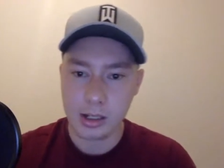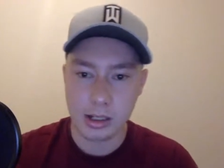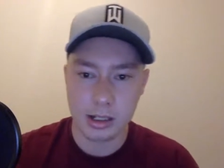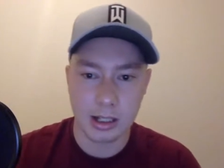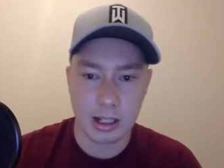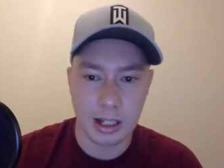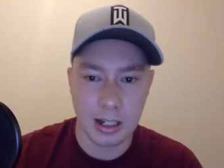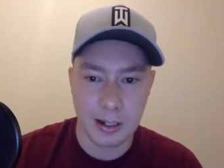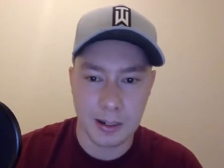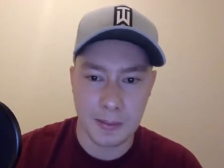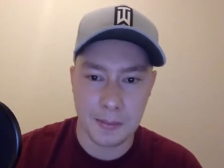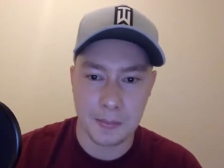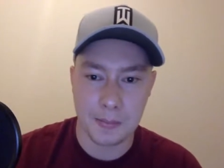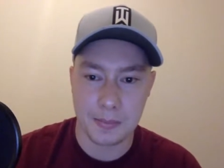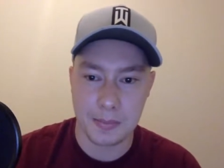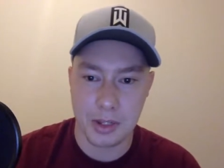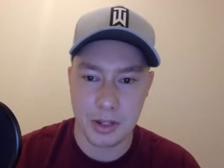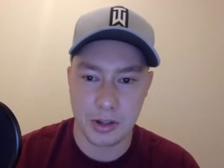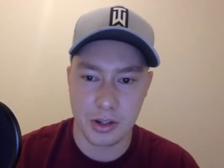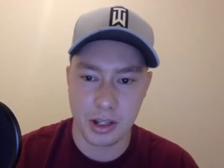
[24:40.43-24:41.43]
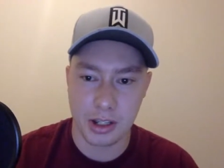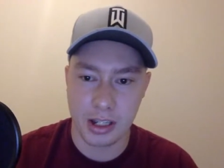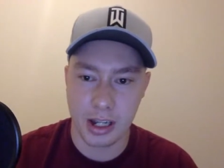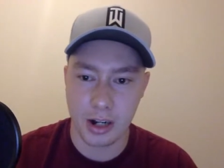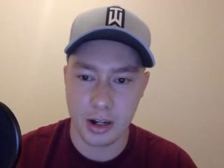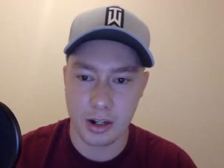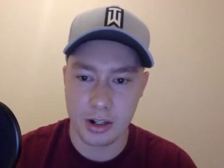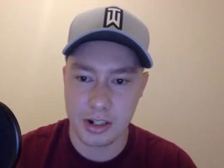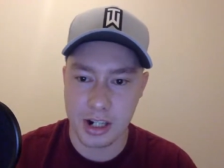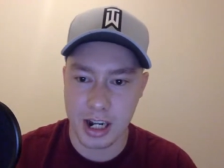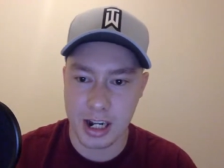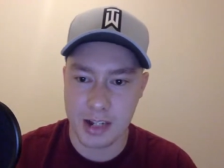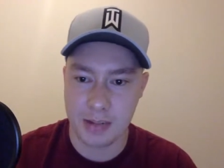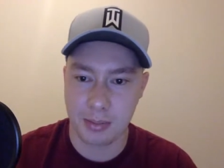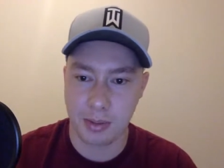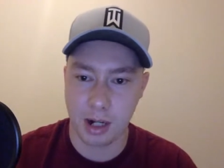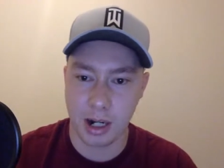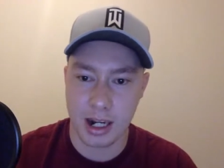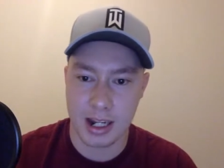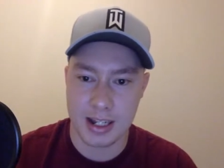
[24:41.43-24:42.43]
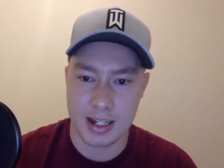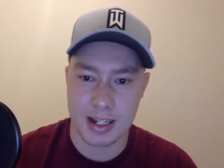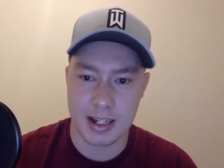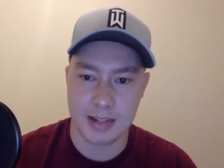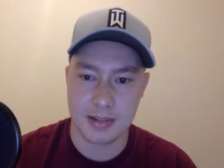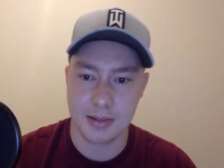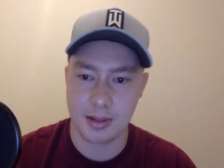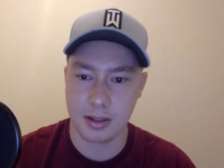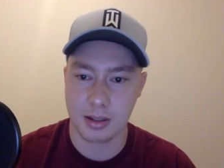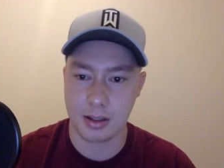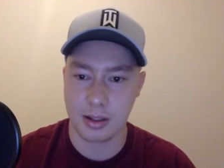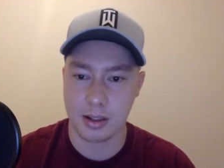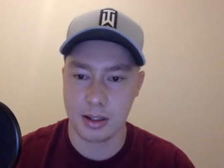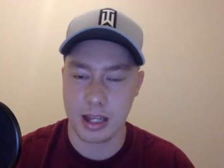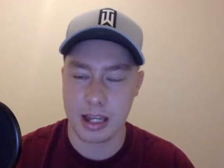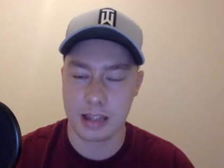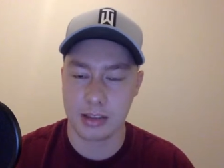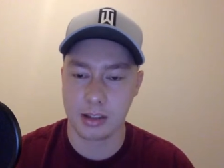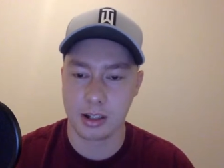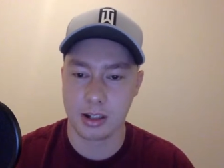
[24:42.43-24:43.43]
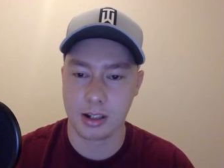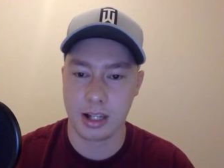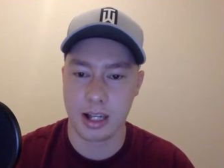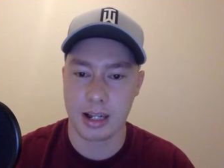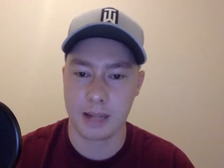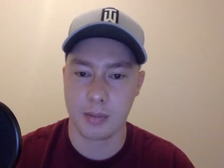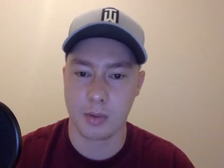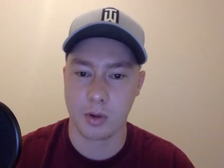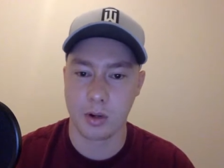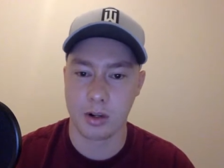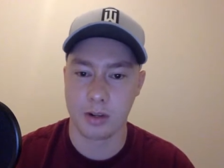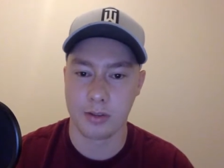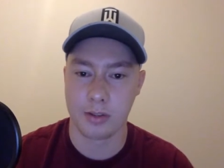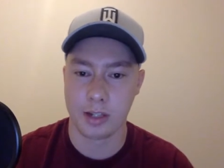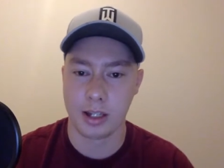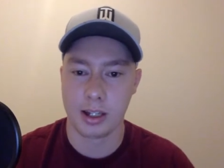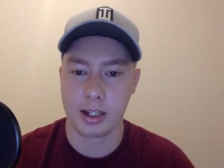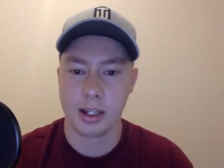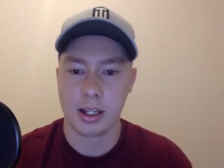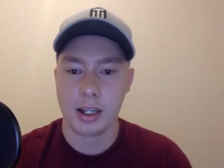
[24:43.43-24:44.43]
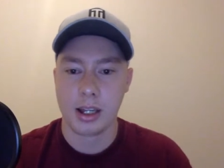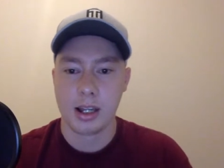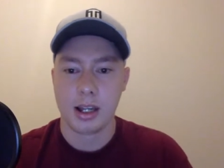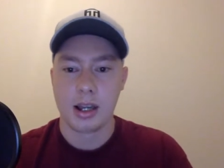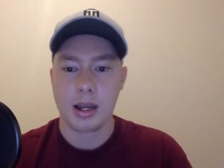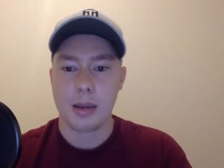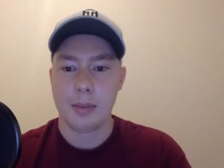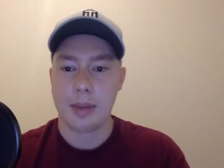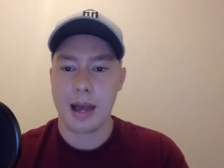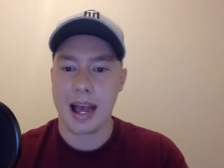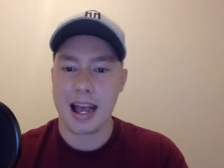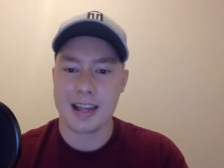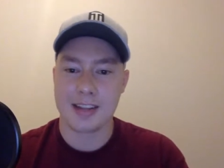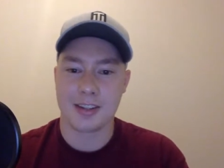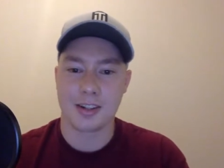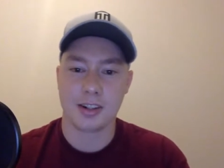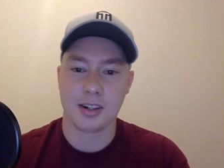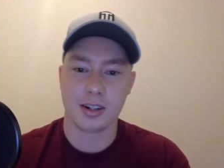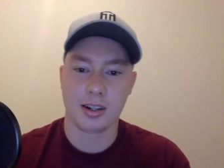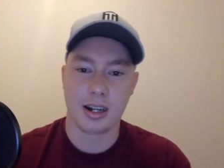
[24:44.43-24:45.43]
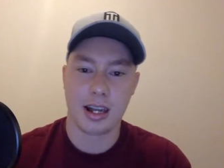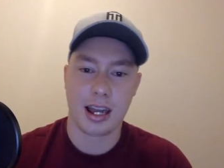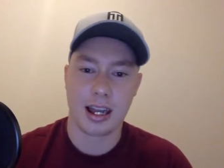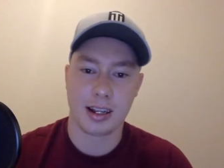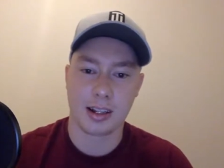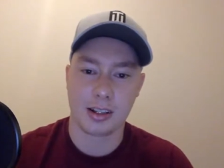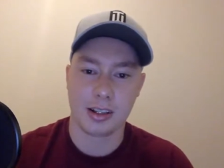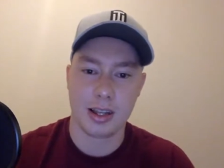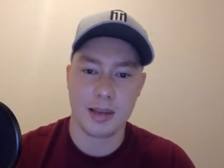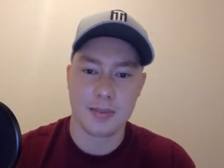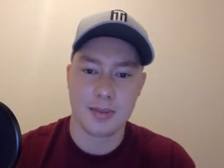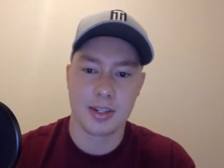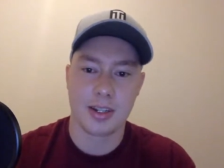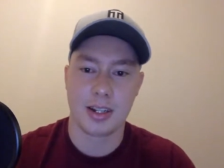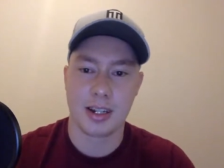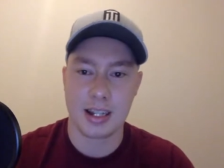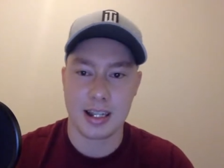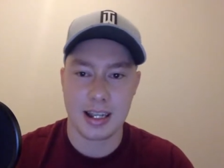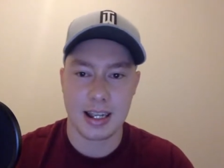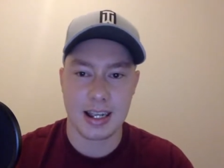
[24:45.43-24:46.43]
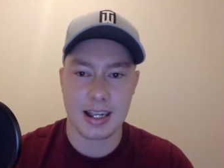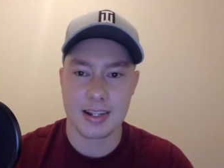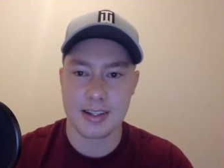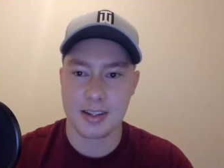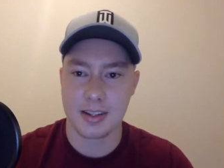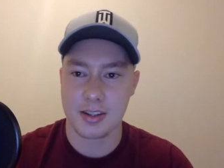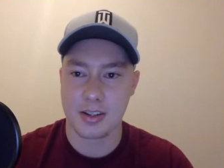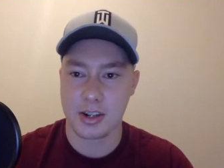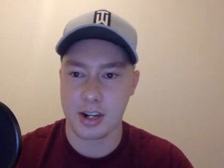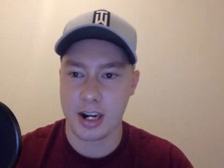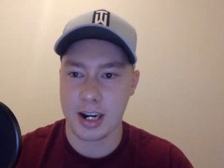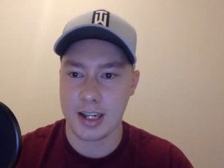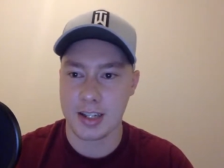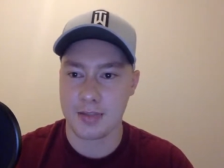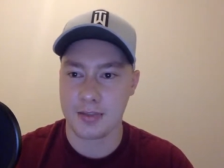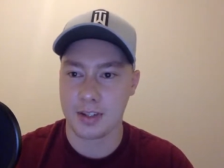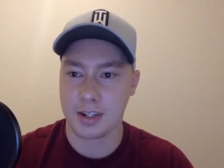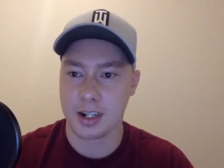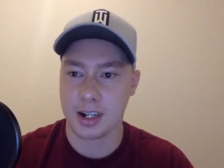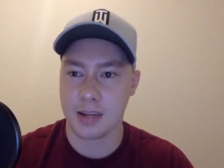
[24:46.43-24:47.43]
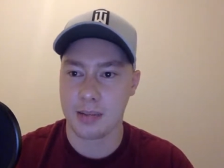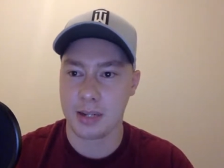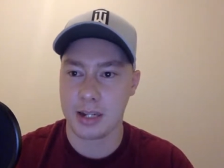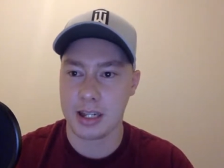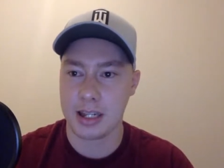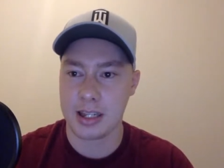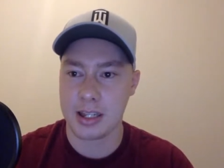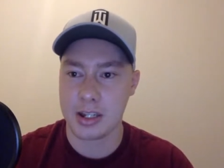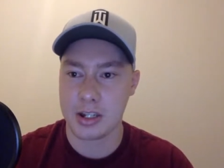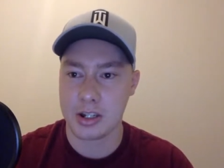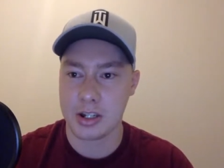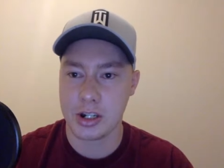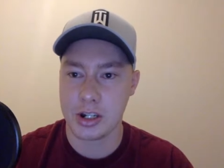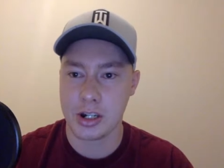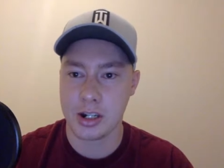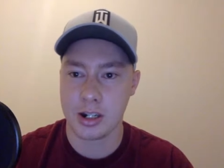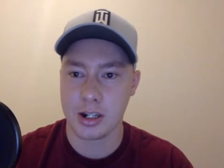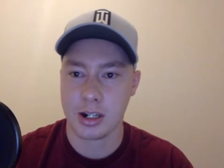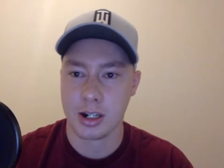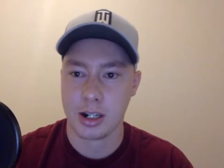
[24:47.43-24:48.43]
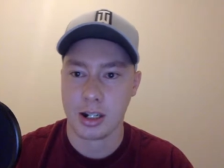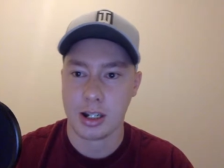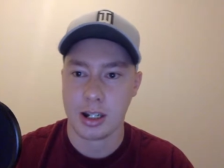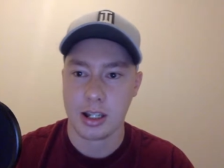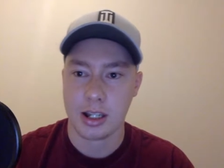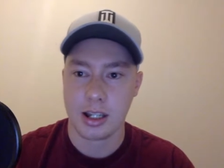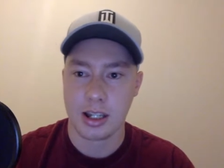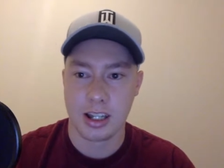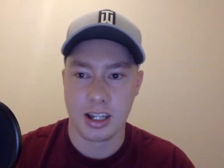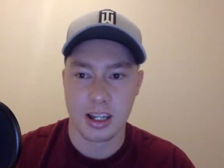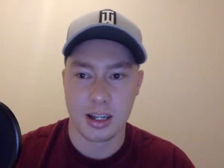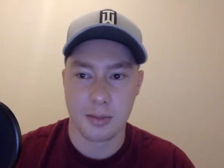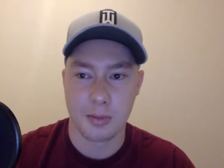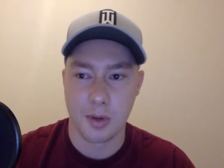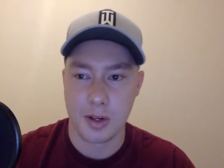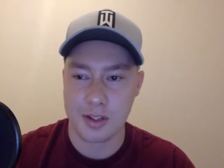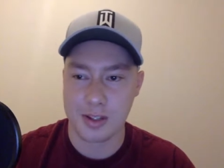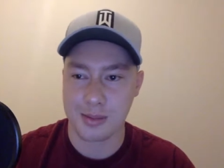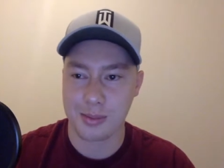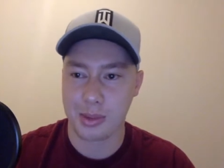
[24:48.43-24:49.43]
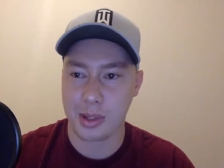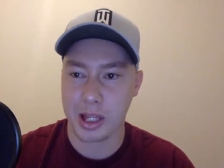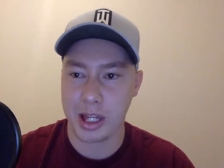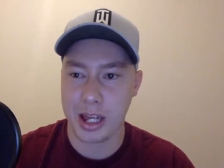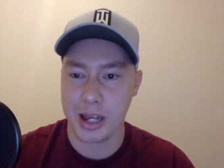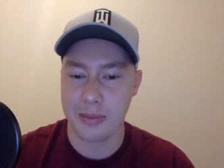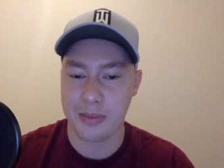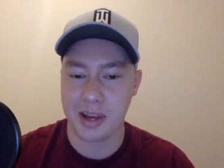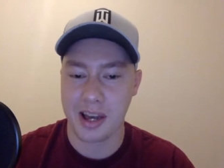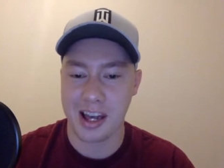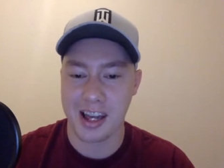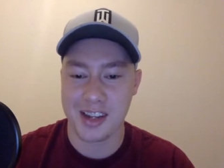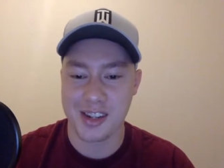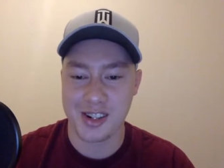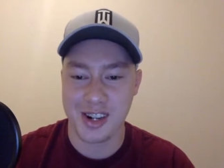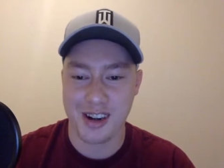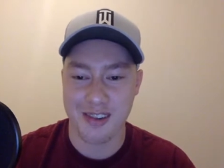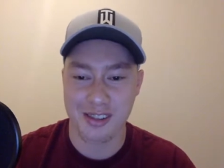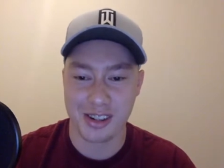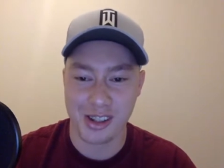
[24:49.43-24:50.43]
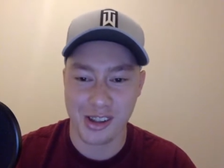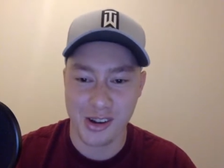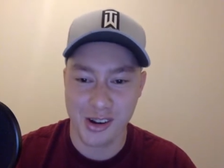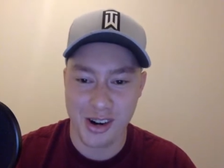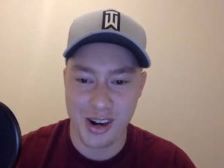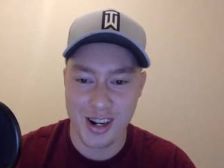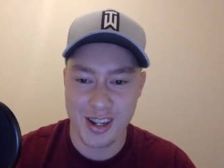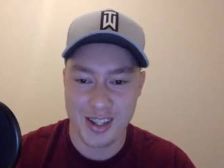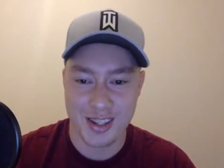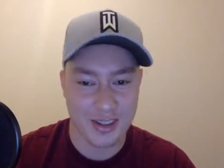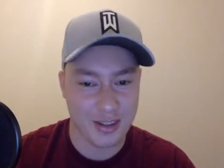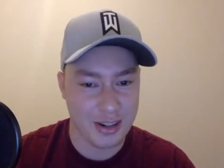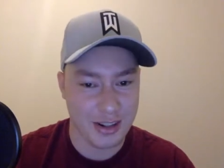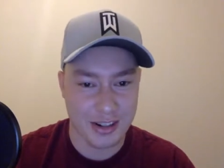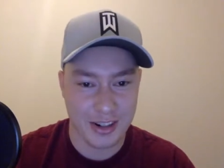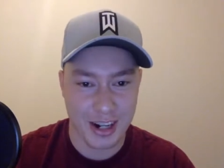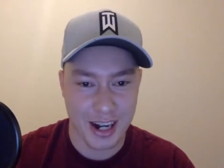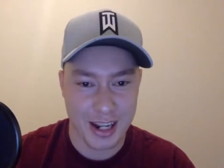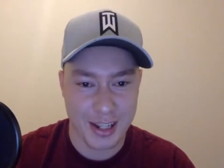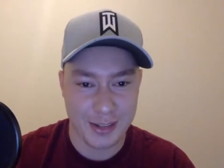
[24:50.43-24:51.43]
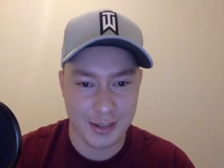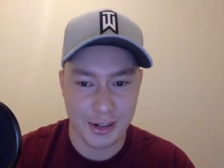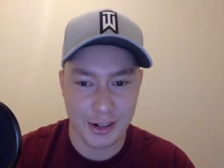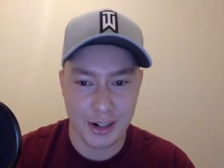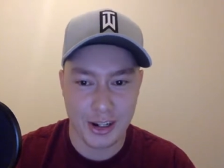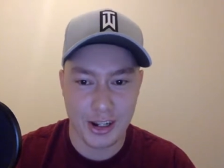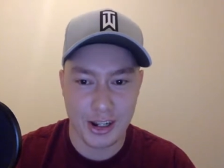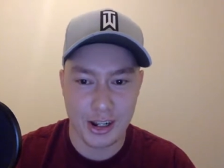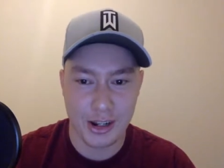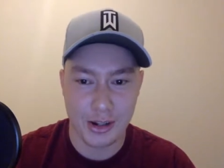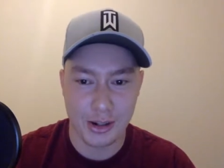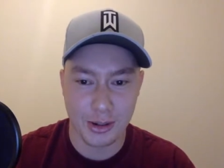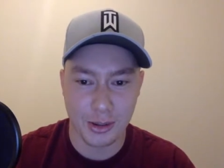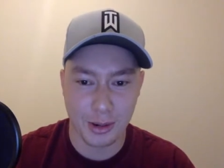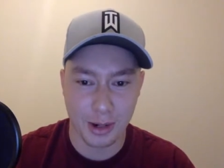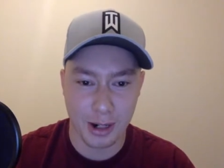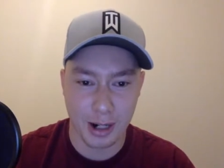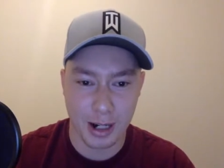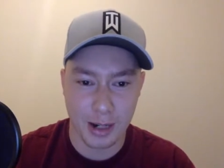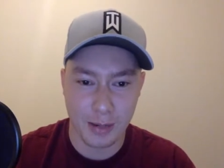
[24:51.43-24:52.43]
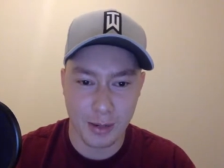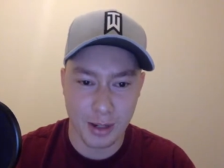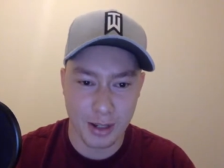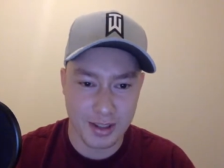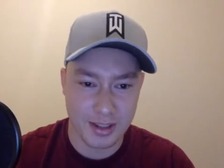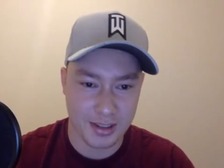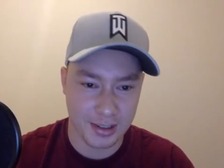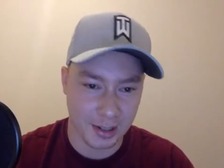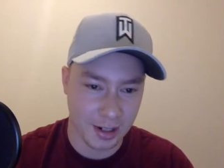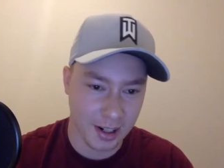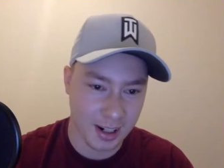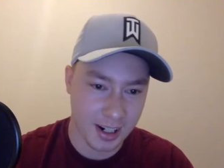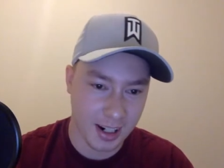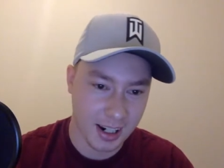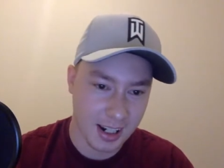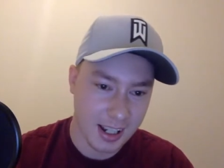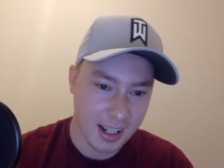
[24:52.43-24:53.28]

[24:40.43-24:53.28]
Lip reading: You could go to Chase Bryce. He looked like more of a passer at Clemson. He's the transfer coming in this year. wasn't playing behind Trevor Lawrence, so he transferred to Duke, where he will start.